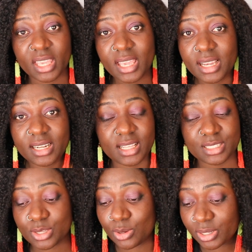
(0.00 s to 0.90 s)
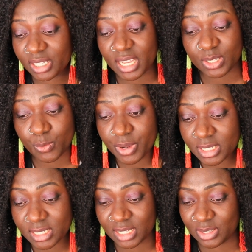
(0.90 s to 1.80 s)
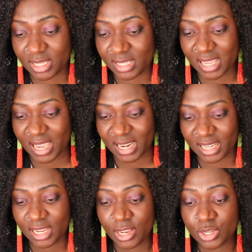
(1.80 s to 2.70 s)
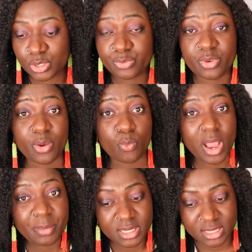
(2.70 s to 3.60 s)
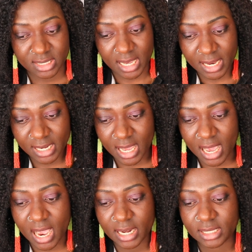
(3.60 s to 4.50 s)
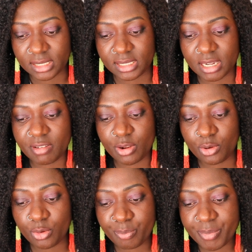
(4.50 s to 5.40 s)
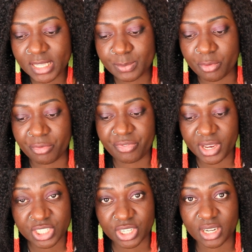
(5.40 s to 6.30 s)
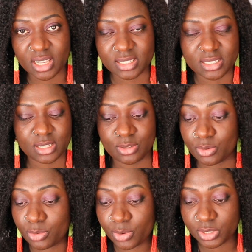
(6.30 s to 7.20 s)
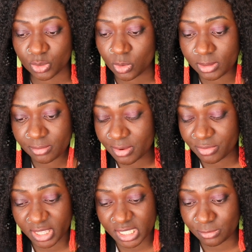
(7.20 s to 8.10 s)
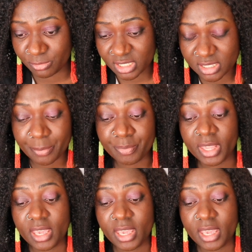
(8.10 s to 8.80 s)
England, Scotland, Wales and Northern Ireland. So if you're a web designer and development professionals, you're going to qualify for this visa.